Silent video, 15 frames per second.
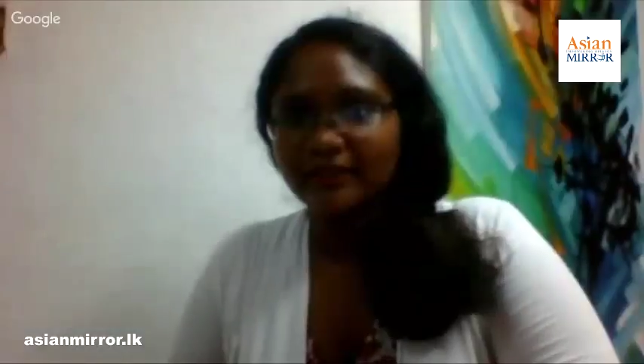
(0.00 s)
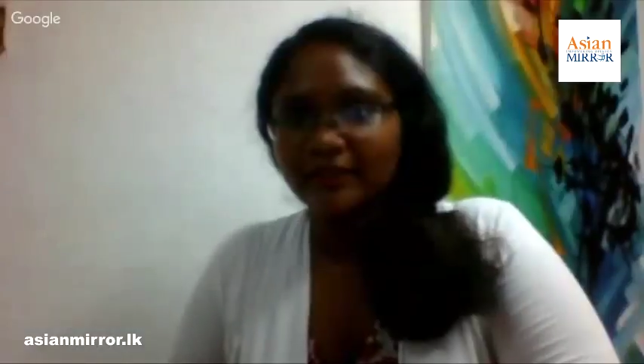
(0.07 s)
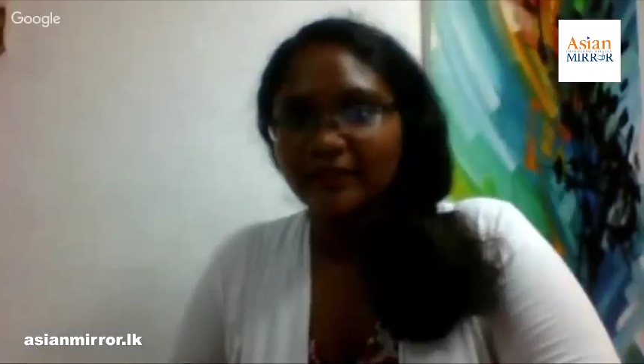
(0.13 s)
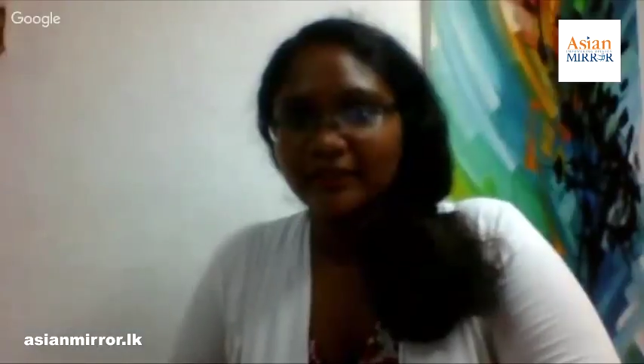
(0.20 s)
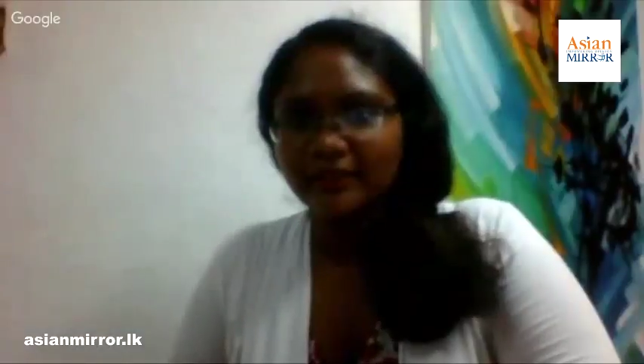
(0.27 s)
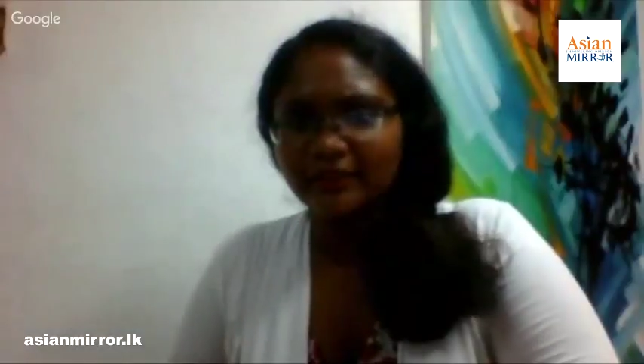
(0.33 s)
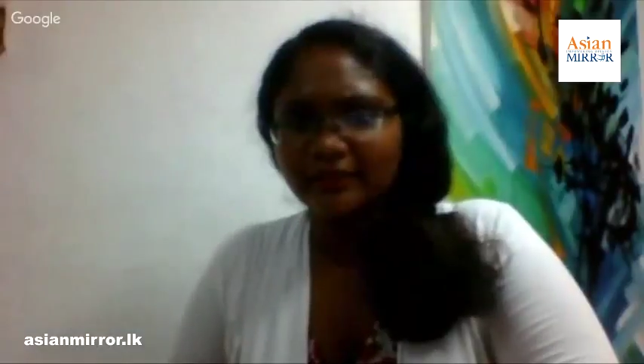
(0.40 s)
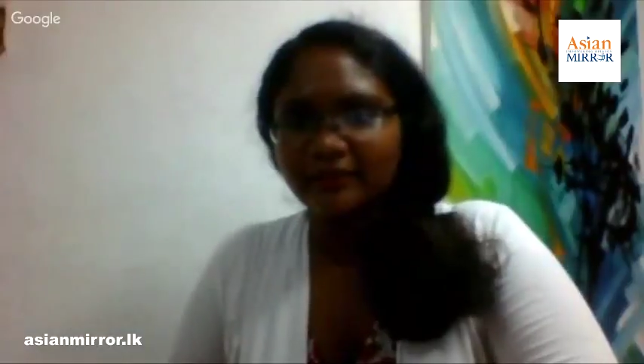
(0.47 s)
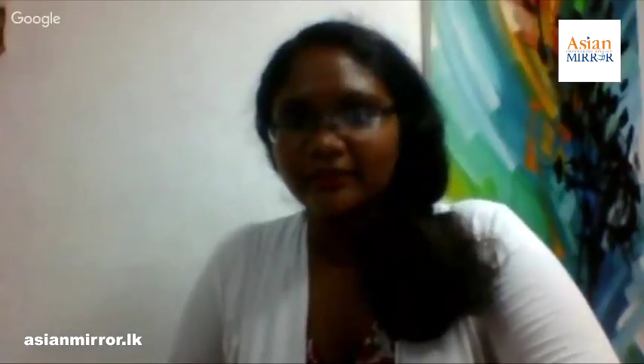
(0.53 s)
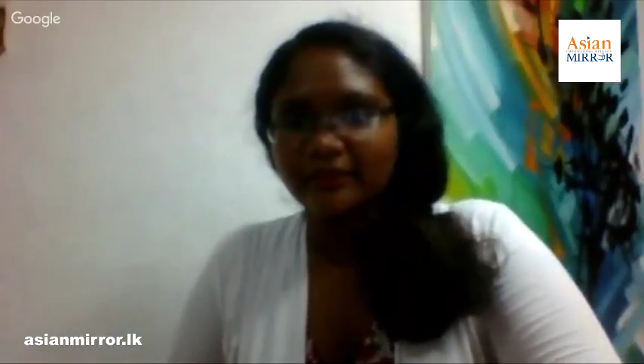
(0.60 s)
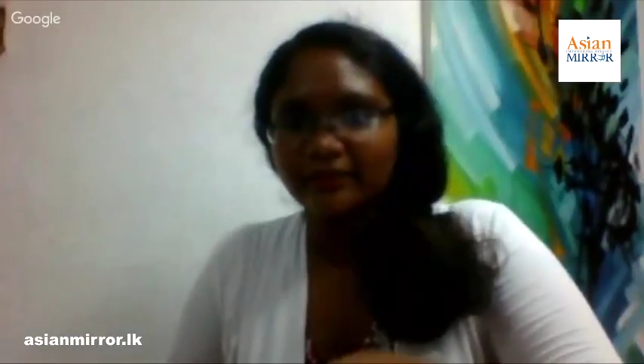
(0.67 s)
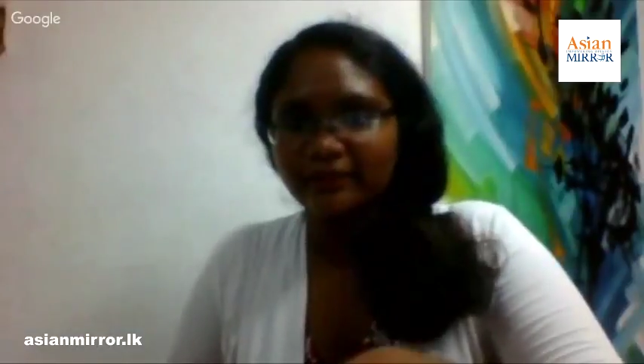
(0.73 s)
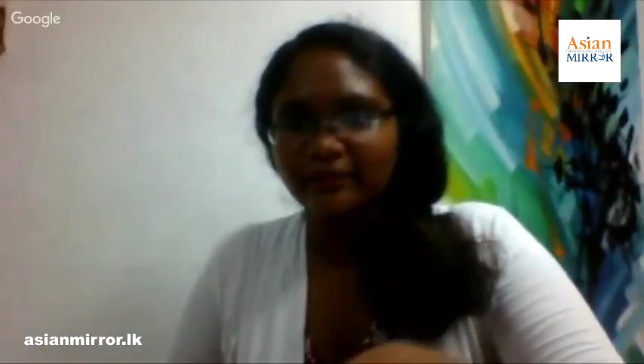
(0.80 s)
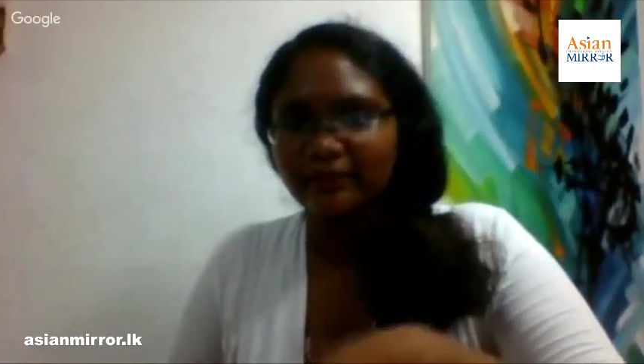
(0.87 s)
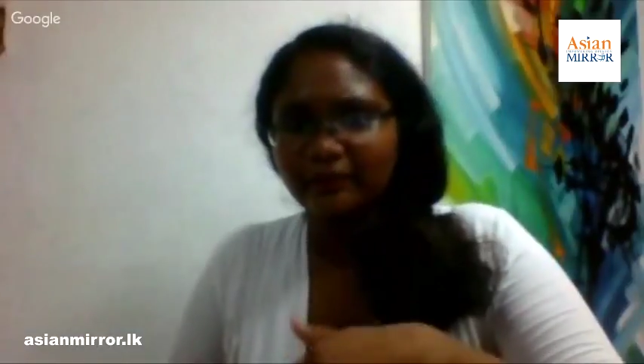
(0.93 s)
Okay.
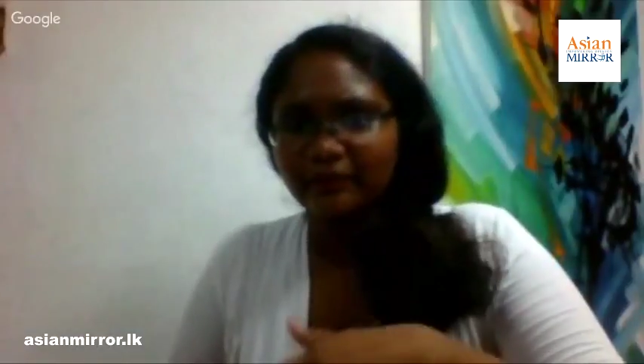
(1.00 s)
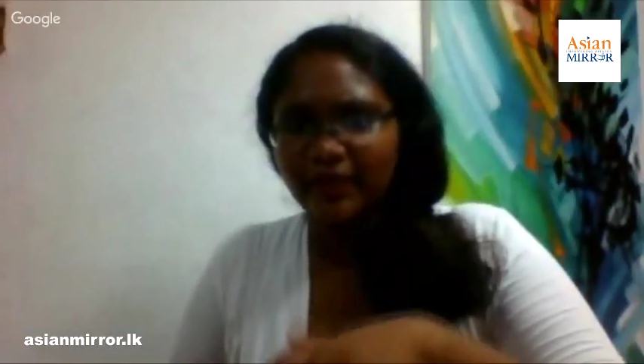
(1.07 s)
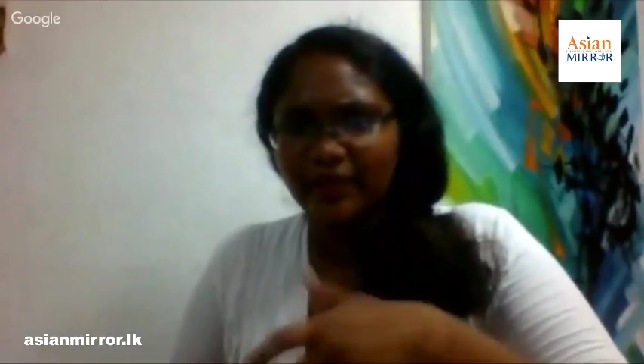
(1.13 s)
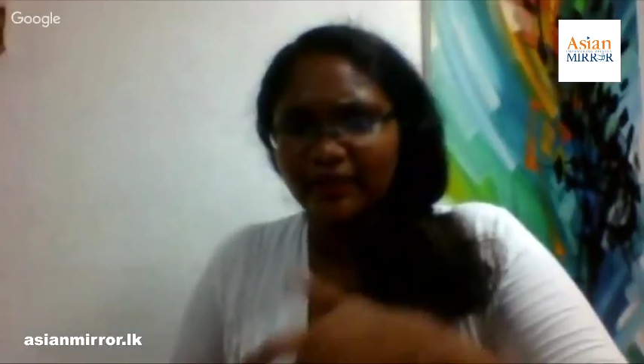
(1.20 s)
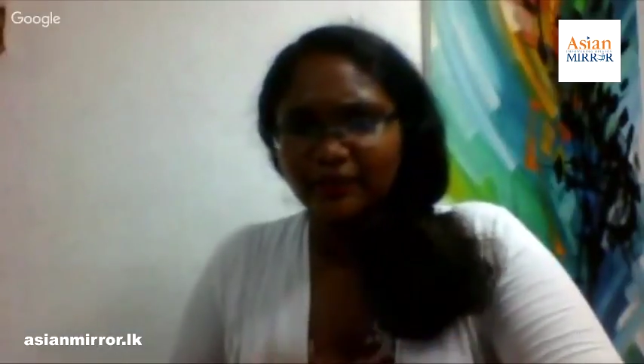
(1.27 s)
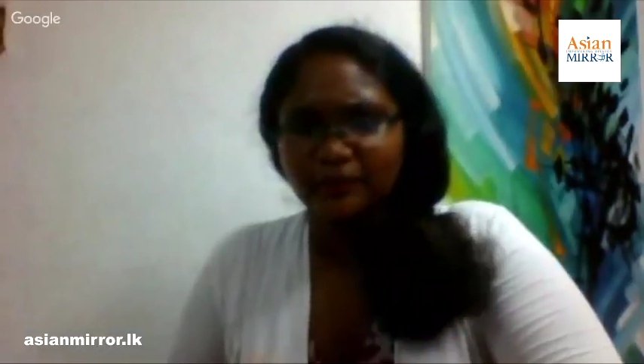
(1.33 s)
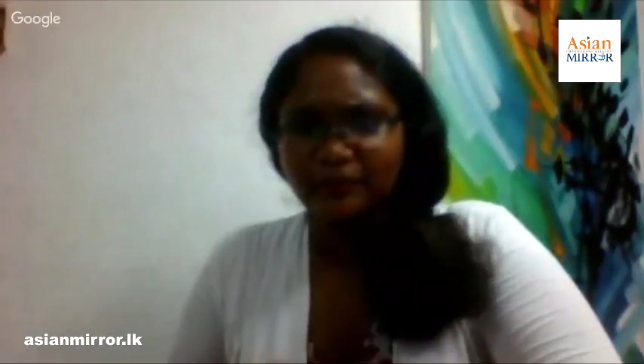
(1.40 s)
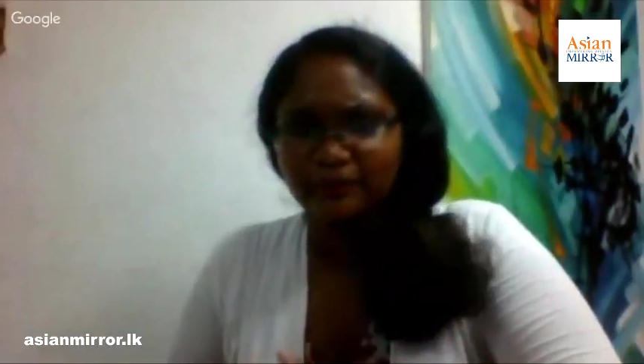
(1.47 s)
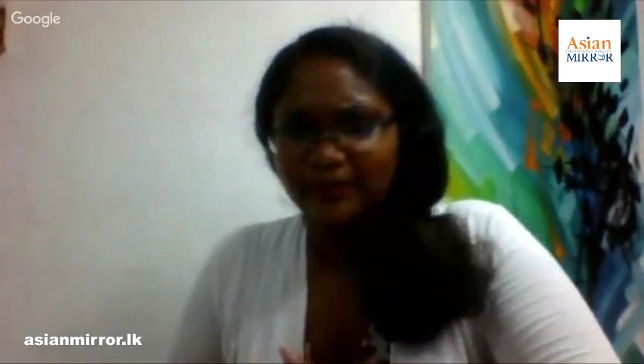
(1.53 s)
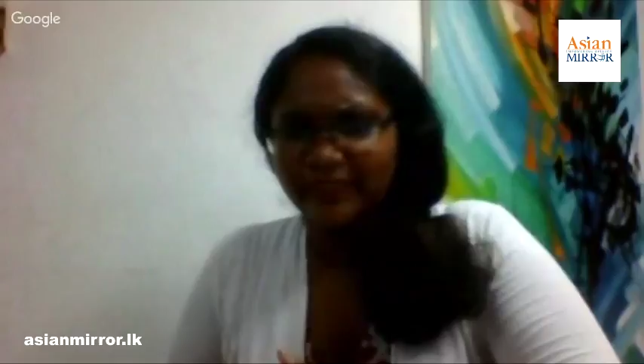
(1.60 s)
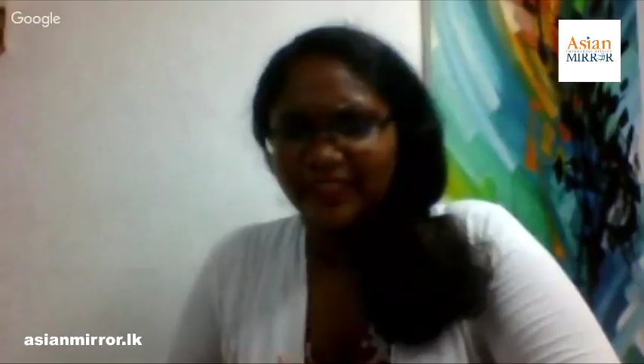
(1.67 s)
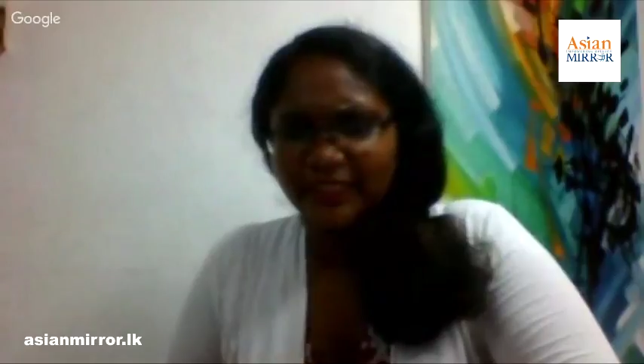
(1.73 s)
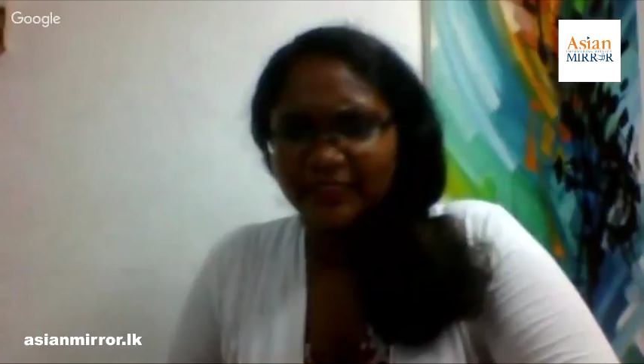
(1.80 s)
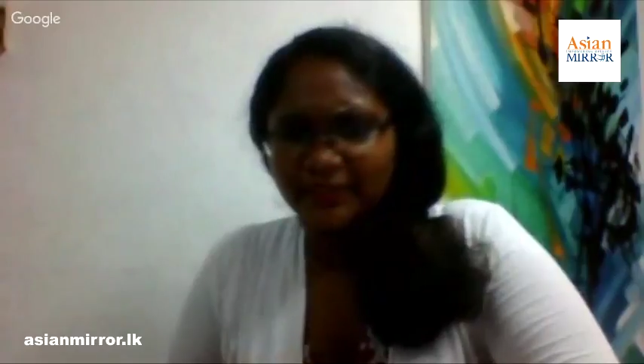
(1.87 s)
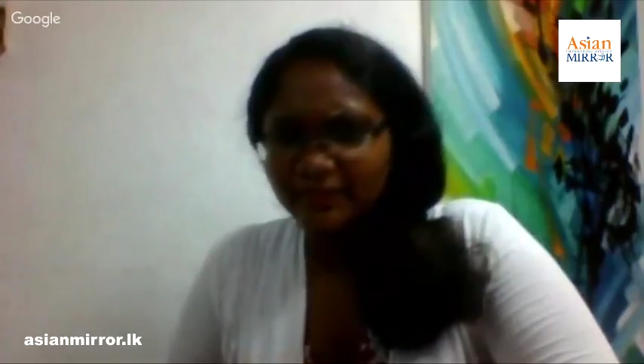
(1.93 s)
Can you
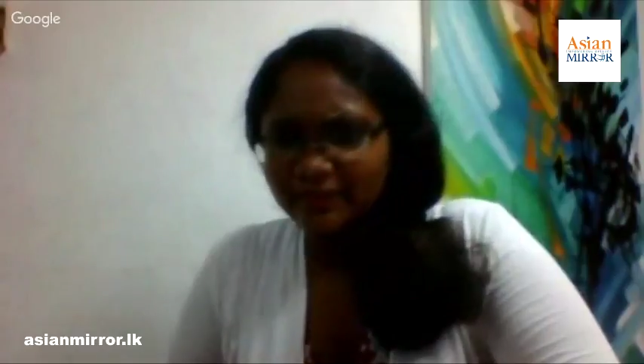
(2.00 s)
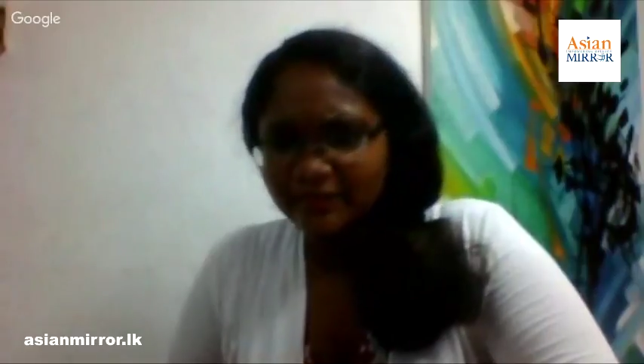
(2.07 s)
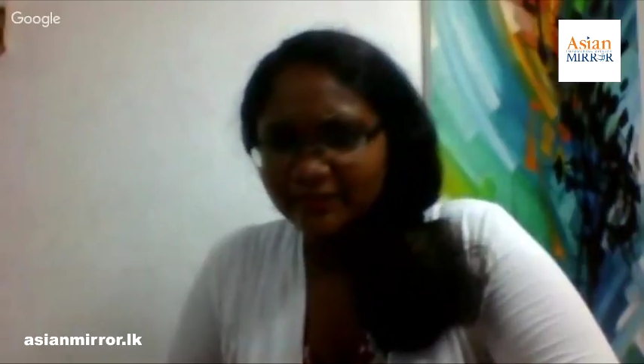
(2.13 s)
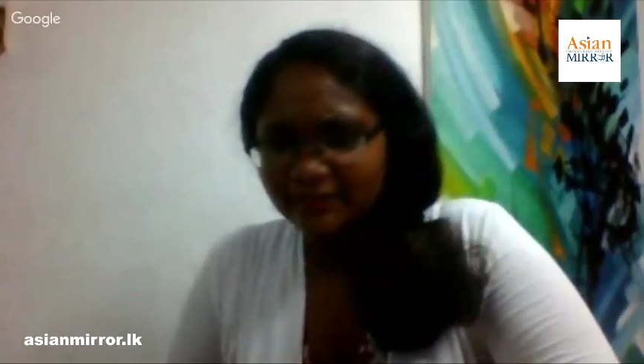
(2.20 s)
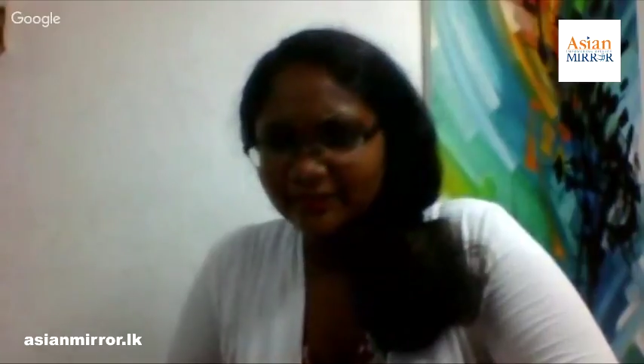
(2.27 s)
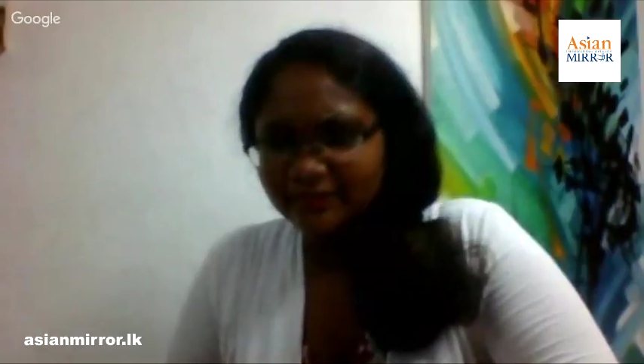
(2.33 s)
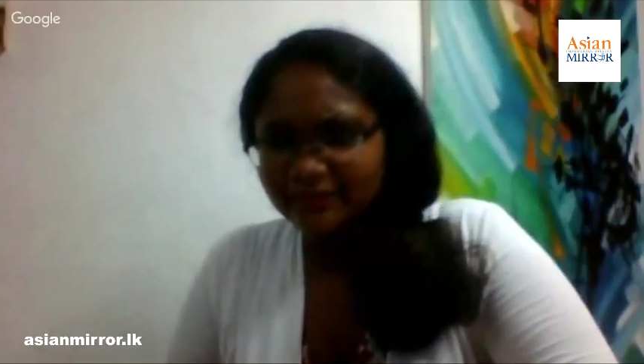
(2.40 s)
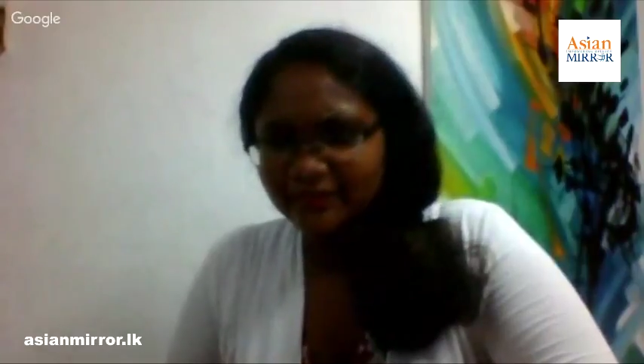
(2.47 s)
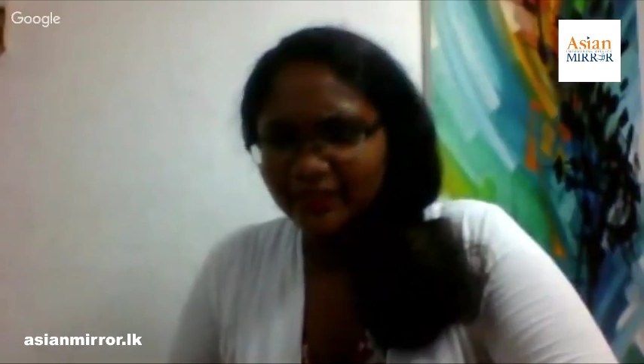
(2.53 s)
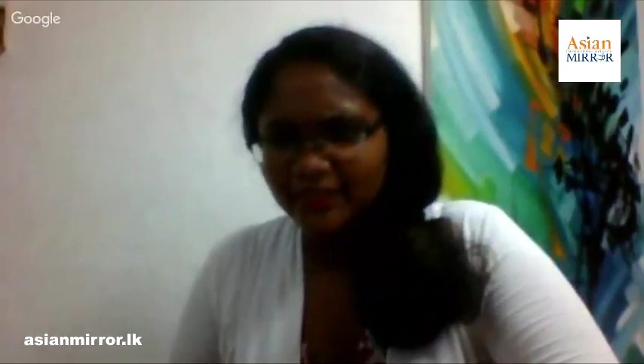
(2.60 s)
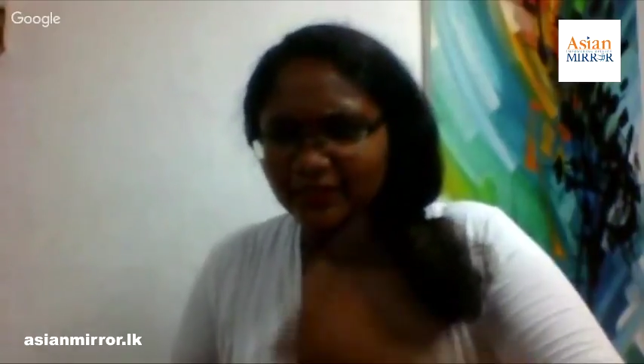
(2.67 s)
play guitar?